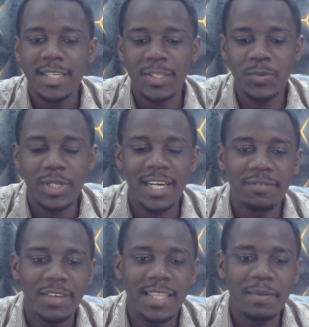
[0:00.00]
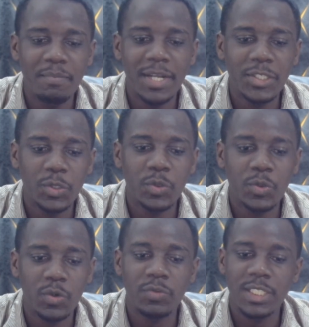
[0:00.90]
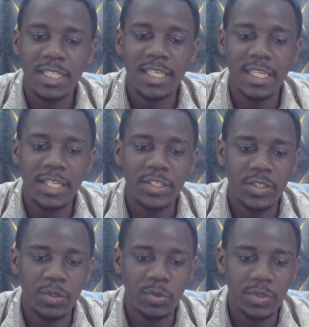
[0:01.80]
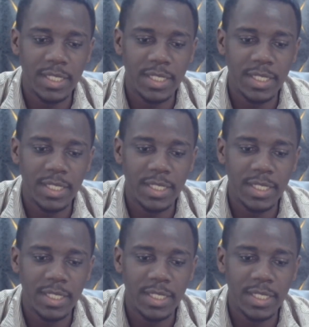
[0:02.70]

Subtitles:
is really having the mantle to obviously clinch those.